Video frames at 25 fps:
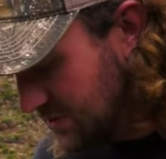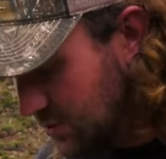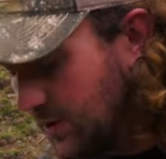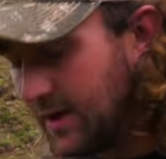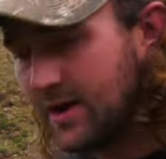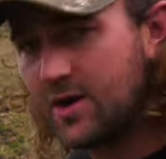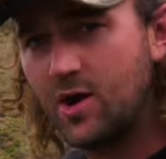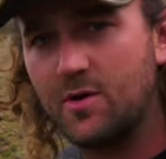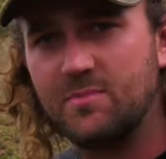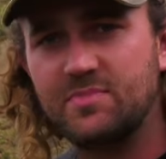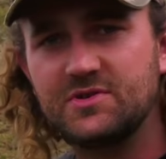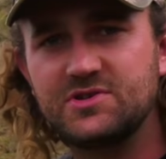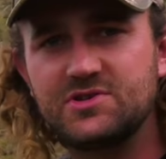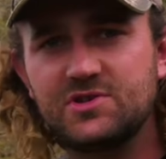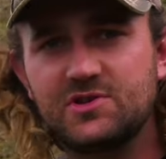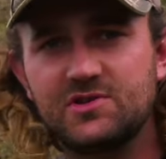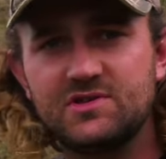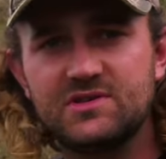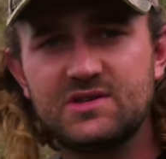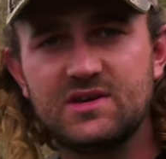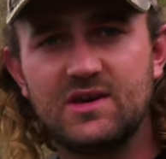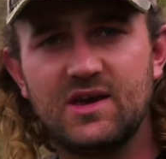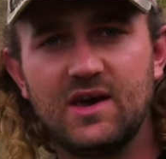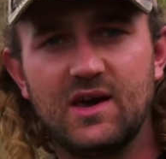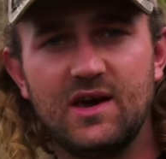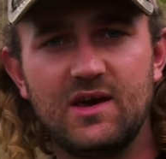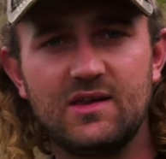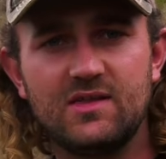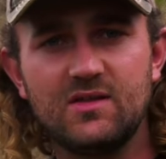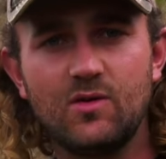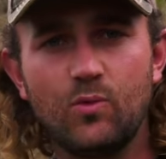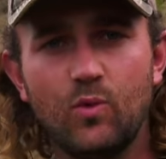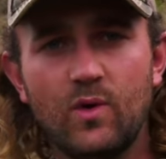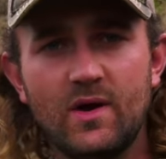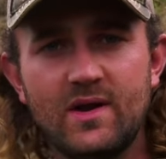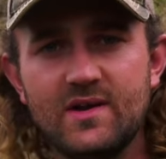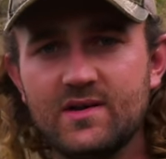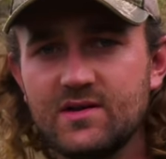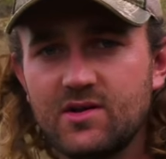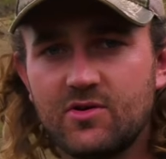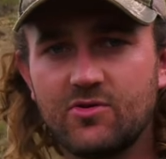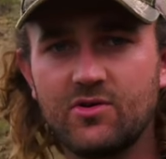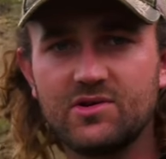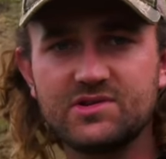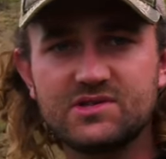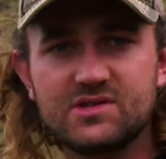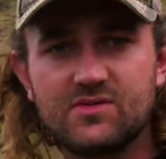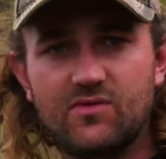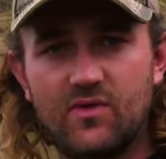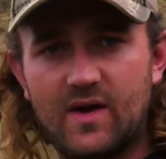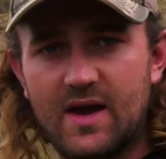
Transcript: but we had an opportunity here in the wind across the